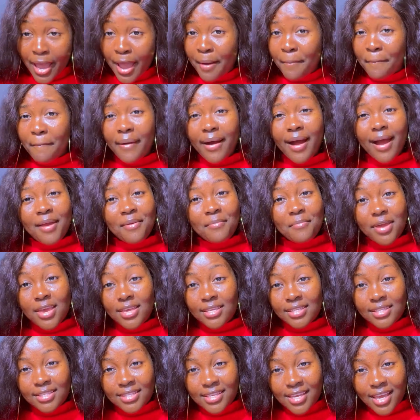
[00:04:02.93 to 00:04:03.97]
by
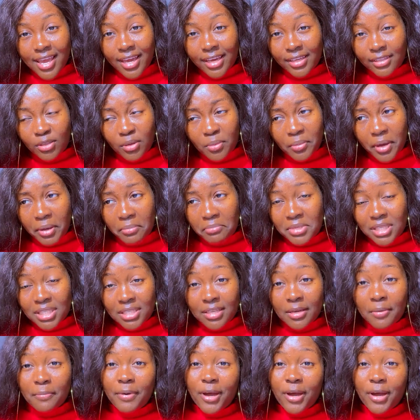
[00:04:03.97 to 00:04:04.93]
mistake, not by mistake,